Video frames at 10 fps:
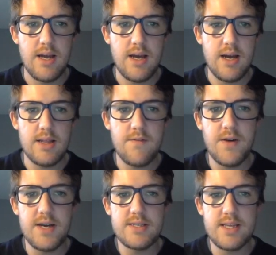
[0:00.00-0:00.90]
And the
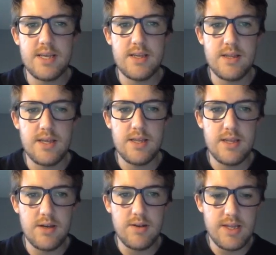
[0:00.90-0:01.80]
first thing,
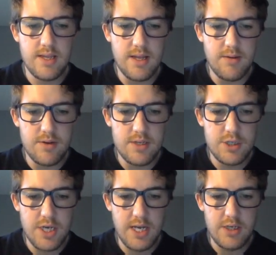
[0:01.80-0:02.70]
the only thing that I'm going to
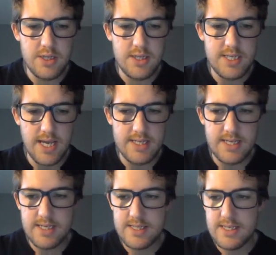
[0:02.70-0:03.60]
change in the
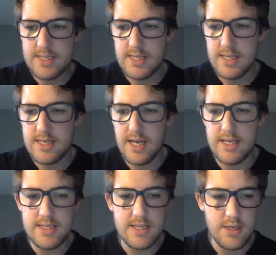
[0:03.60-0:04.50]
settings is that the
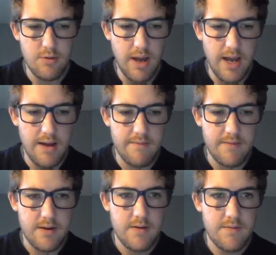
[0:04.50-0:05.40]
data that you have
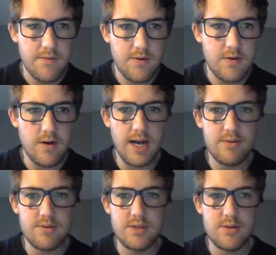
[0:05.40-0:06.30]
for
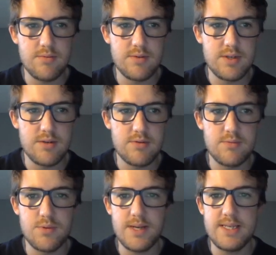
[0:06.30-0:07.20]
households goes
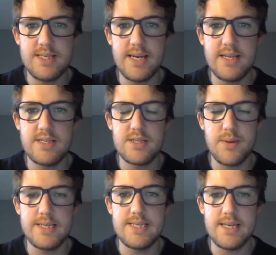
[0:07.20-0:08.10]
from 2010 to
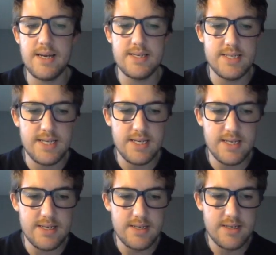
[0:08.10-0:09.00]

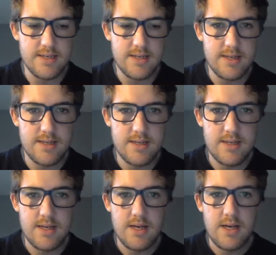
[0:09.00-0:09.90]
2019.
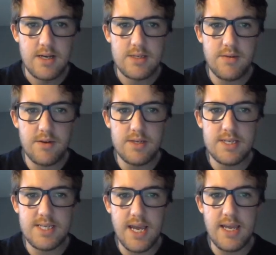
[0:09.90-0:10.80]
So I'm going to
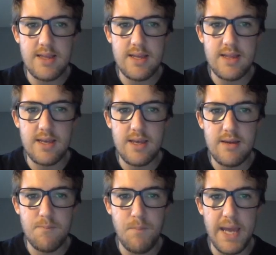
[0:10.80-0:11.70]
say that
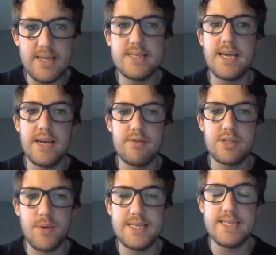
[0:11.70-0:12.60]
the base year is
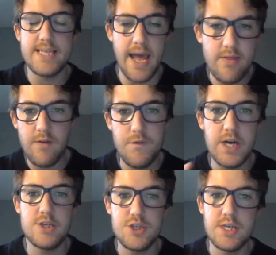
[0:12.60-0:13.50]
2010. The
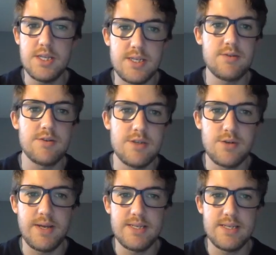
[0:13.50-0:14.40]
first year that I'm going to
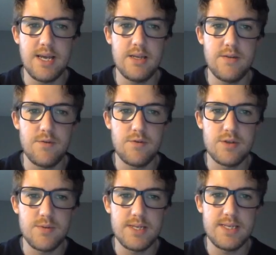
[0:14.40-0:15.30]
enter data for is
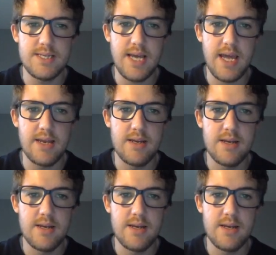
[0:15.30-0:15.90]
2010.